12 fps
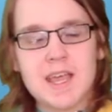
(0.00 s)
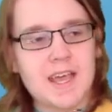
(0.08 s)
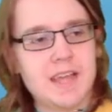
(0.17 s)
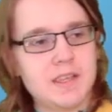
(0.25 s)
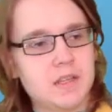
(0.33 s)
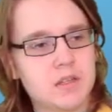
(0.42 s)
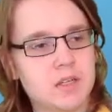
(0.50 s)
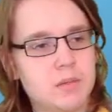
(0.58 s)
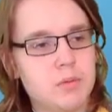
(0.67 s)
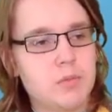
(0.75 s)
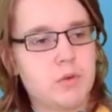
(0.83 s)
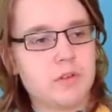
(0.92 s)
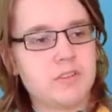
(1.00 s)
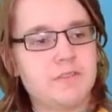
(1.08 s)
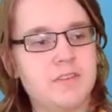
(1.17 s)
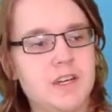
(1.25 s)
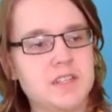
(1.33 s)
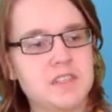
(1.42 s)
and then a couple more on the
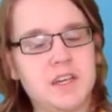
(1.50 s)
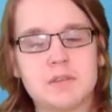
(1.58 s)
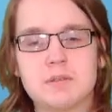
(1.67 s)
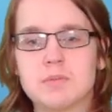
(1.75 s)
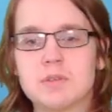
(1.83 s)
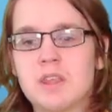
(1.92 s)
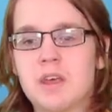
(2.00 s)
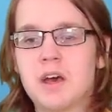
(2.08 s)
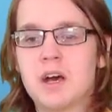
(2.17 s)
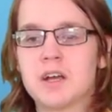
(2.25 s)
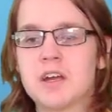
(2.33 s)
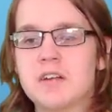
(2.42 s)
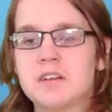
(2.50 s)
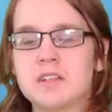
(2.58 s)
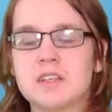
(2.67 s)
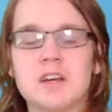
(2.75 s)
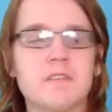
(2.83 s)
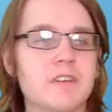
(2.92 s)
far side that are currently
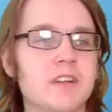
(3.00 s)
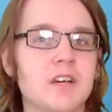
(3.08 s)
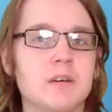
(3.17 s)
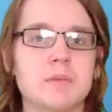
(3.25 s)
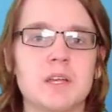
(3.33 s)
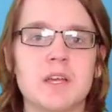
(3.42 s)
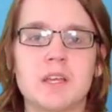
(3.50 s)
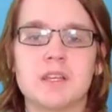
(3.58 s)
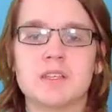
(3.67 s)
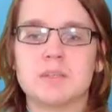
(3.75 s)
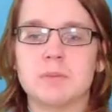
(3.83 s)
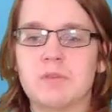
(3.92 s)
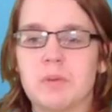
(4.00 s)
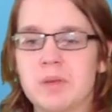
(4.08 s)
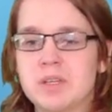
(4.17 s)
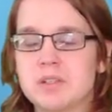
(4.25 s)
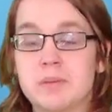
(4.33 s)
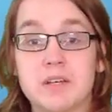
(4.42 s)
covering up some
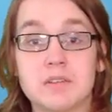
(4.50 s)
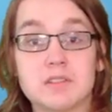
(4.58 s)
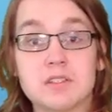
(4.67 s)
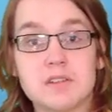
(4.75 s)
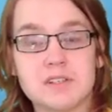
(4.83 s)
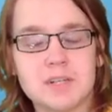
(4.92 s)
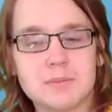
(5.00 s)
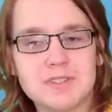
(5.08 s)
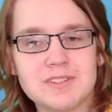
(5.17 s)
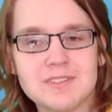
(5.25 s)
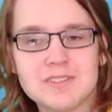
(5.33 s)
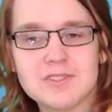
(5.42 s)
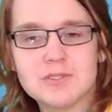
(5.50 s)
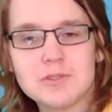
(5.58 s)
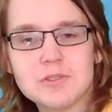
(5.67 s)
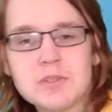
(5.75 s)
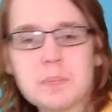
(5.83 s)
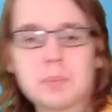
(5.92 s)
information about student numbers and
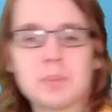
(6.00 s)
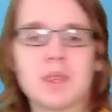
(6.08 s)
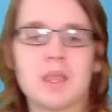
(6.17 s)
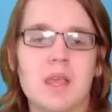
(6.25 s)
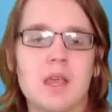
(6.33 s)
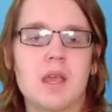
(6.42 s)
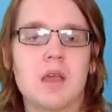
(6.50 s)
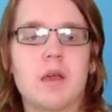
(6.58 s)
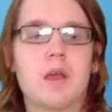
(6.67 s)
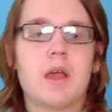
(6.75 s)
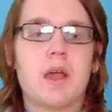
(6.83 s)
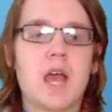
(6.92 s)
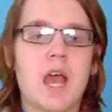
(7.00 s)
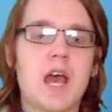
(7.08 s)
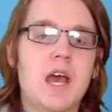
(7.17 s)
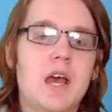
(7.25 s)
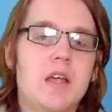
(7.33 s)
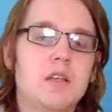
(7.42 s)
sort.
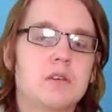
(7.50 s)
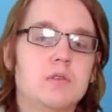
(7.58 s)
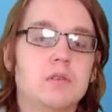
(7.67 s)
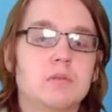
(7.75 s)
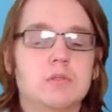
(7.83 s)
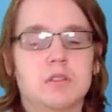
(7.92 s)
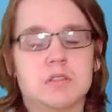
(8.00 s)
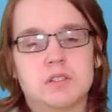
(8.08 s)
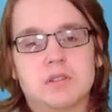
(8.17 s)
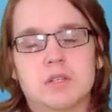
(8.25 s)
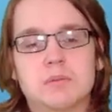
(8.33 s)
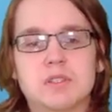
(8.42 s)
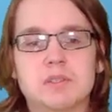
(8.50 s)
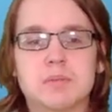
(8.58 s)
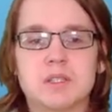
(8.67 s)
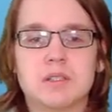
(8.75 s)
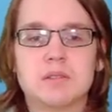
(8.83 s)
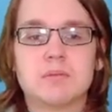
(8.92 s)
Or not student numbers,
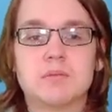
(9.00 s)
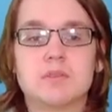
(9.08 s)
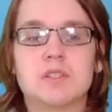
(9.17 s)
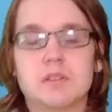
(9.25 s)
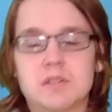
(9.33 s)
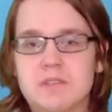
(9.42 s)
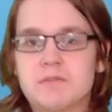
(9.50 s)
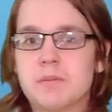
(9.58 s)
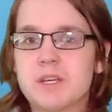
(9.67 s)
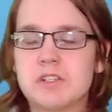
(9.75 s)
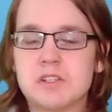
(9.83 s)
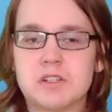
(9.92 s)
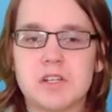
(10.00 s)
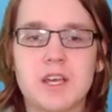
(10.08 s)
but student information.